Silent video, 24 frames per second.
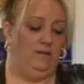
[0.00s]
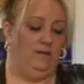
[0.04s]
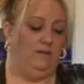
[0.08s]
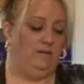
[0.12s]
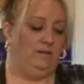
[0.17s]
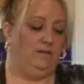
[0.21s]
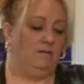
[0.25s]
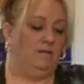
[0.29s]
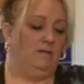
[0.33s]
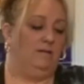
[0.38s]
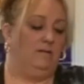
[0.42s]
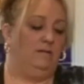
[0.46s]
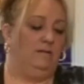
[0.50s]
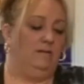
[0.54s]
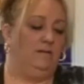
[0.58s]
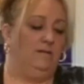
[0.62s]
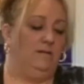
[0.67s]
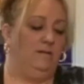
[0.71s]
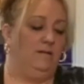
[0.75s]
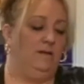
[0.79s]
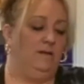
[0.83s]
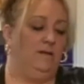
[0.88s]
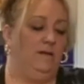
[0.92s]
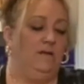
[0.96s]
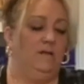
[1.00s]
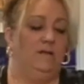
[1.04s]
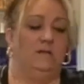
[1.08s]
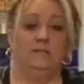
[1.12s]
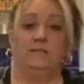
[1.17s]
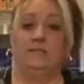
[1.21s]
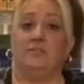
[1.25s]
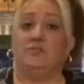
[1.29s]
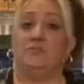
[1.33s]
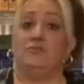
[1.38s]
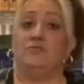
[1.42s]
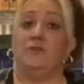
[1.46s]
So,
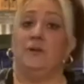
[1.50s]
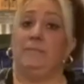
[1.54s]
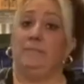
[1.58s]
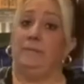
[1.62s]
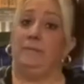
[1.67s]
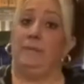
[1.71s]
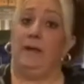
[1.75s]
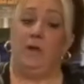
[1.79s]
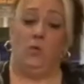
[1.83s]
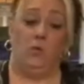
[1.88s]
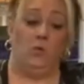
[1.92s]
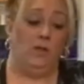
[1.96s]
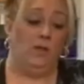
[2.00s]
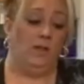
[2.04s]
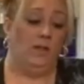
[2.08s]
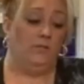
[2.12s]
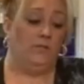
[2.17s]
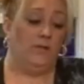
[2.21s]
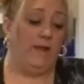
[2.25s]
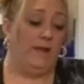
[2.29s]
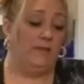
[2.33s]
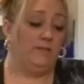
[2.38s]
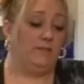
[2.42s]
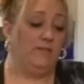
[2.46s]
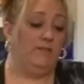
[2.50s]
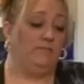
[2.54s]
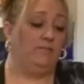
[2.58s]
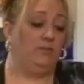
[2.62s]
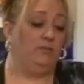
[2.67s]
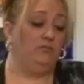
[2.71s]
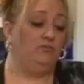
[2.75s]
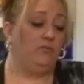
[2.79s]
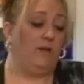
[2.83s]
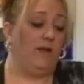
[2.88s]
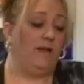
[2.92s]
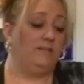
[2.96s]
just rubbing my oil around to have no
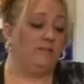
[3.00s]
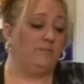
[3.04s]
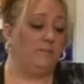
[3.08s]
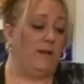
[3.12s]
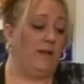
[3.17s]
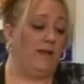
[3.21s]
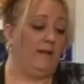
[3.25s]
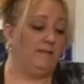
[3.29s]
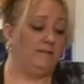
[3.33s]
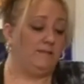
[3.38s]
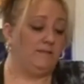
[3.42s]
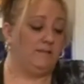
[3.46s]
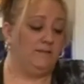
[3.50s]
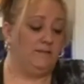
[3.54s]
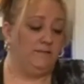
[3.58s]
dry spots.